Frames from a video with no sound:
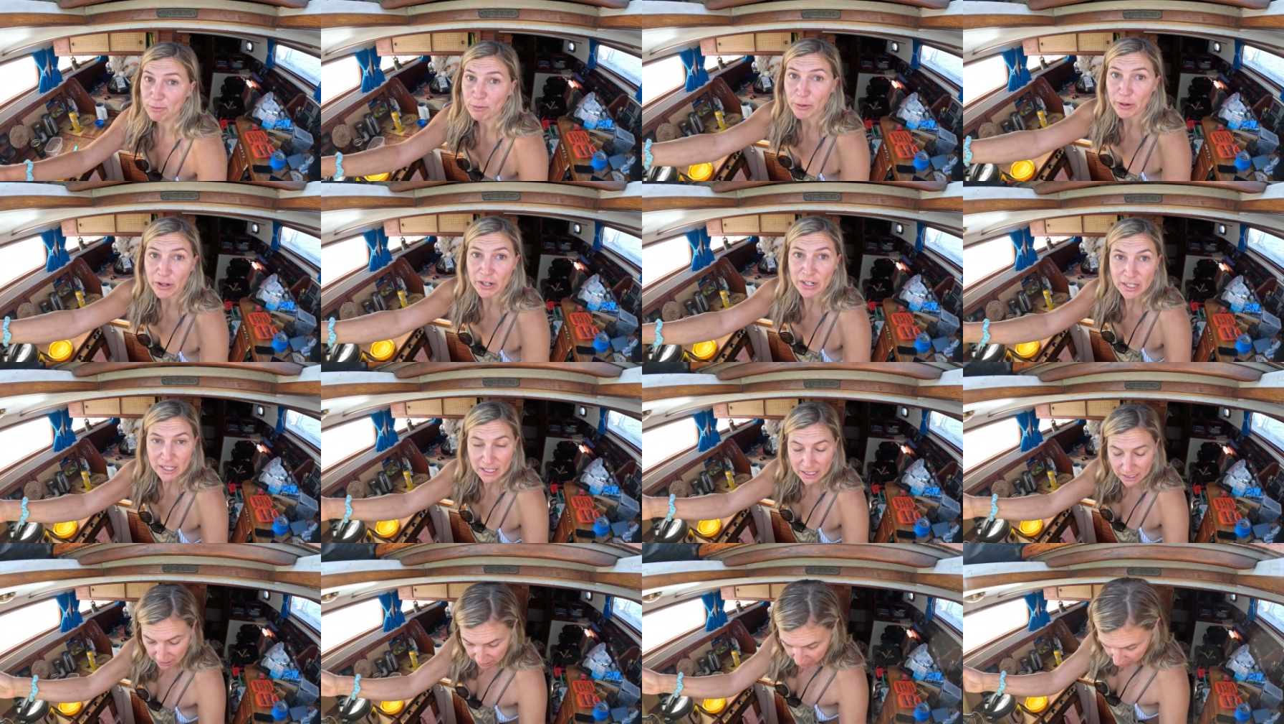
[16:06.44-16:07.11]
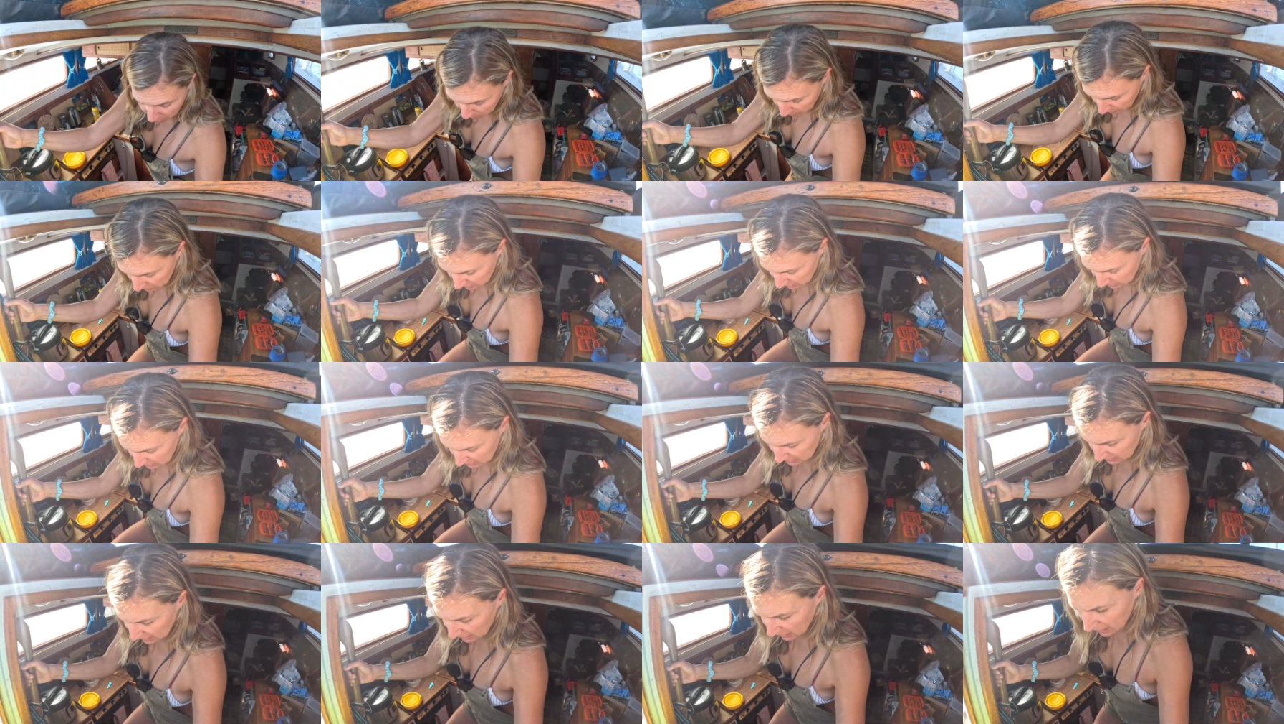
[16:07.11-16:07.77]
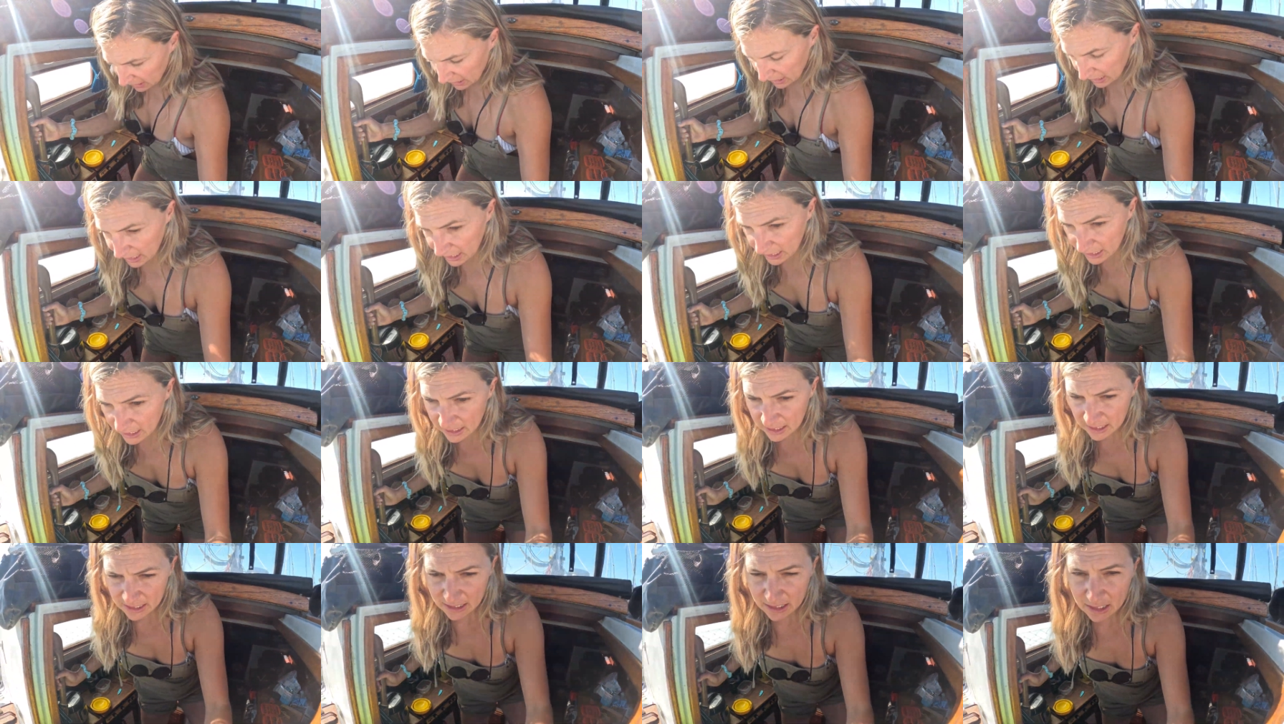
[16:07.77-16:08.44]
before, but
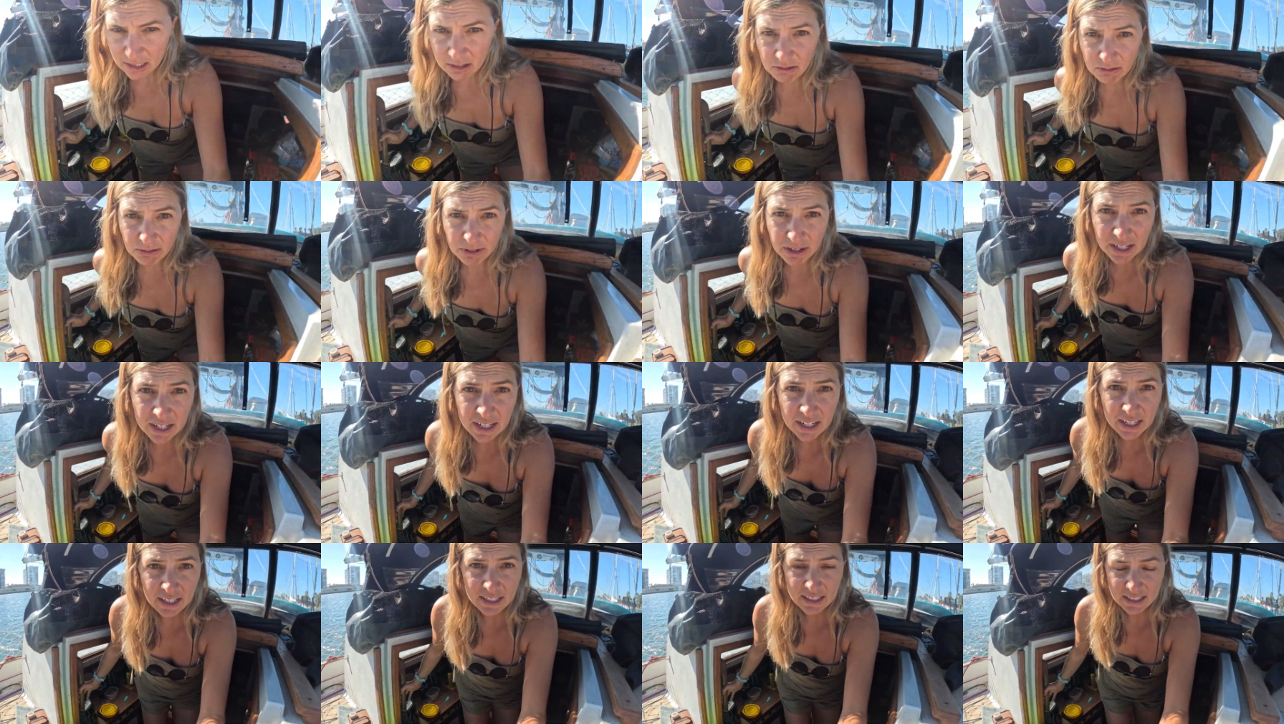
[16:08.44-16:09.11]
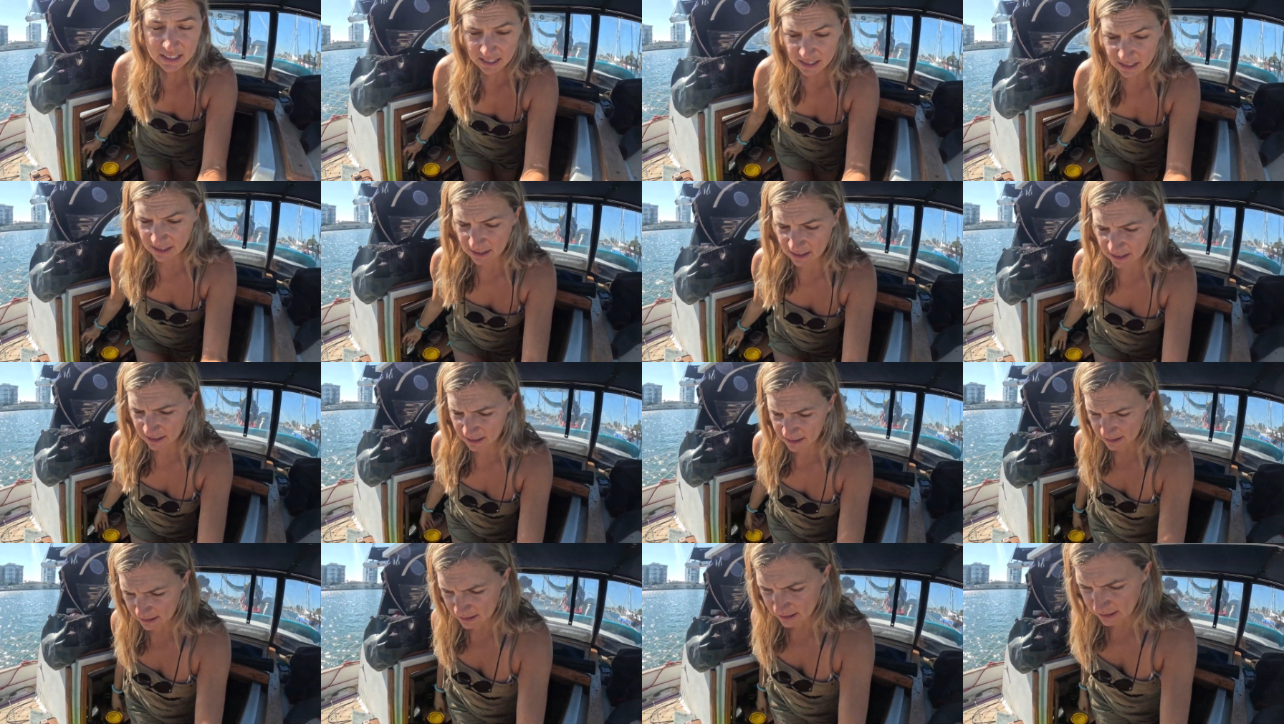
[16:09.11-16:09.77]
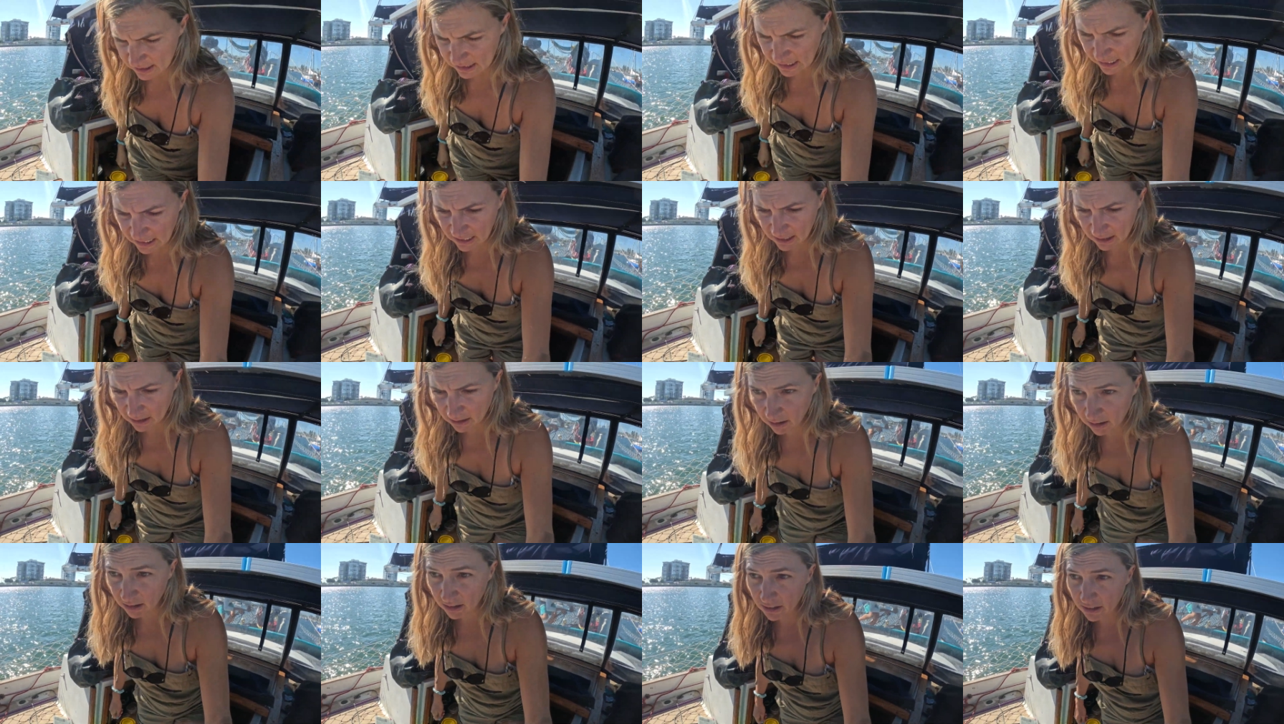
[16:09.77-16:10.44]
today Grant is
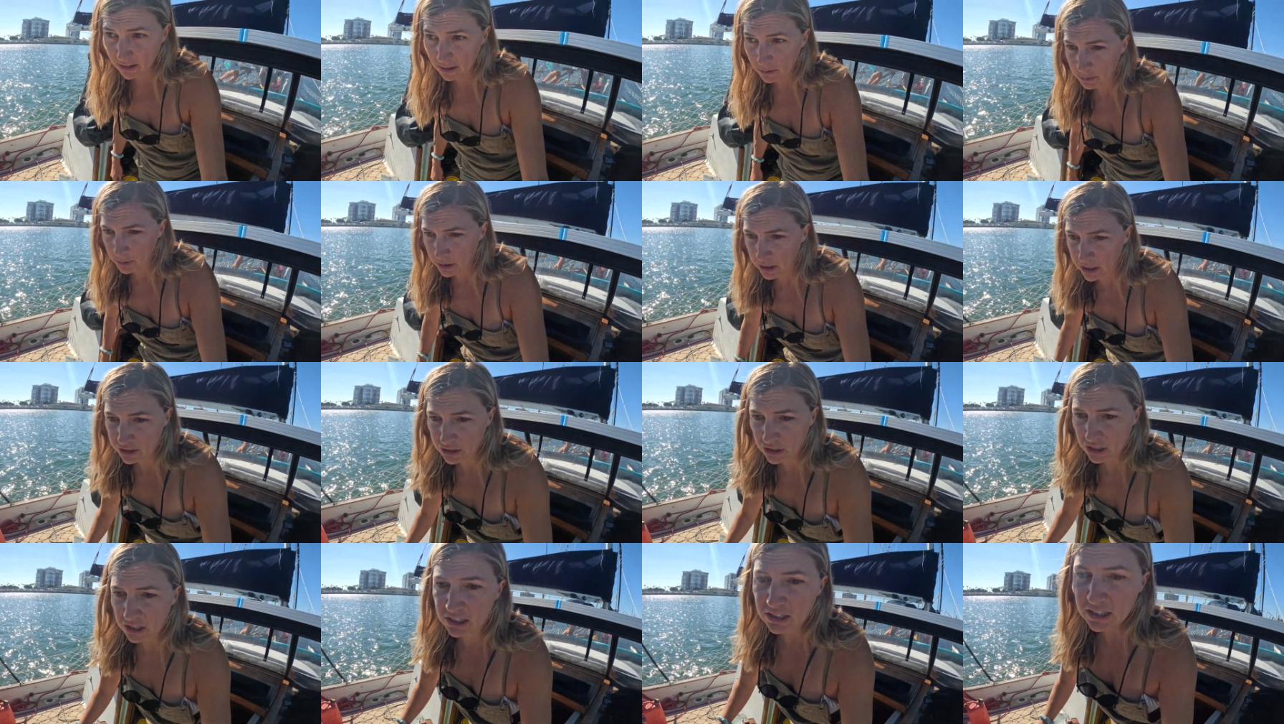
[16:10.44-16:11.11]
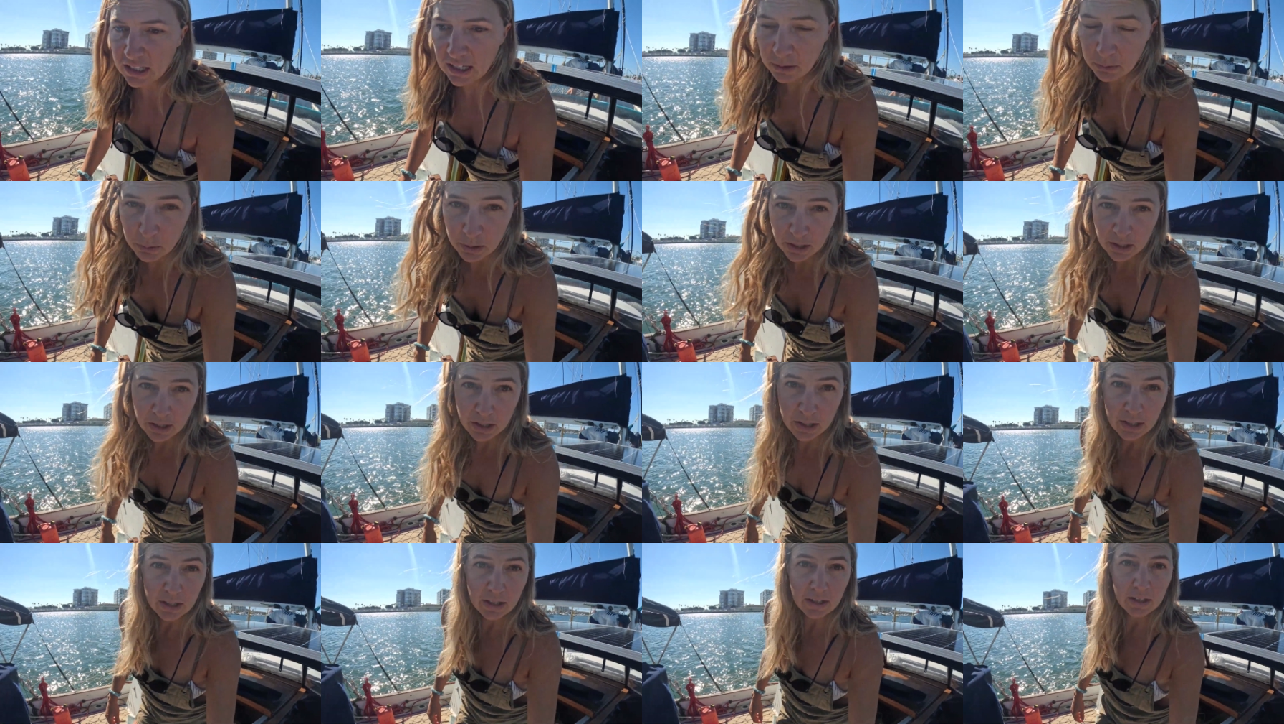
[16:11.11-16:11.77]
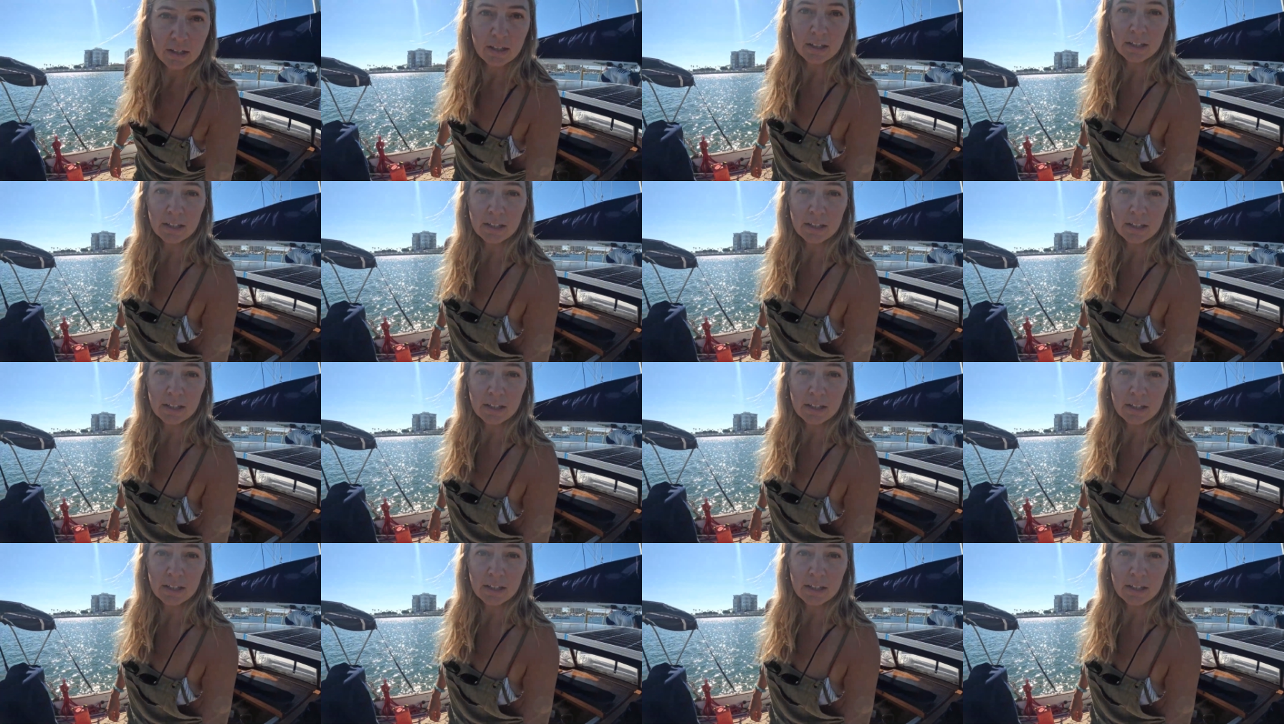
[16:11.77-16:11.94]
taking on a project that we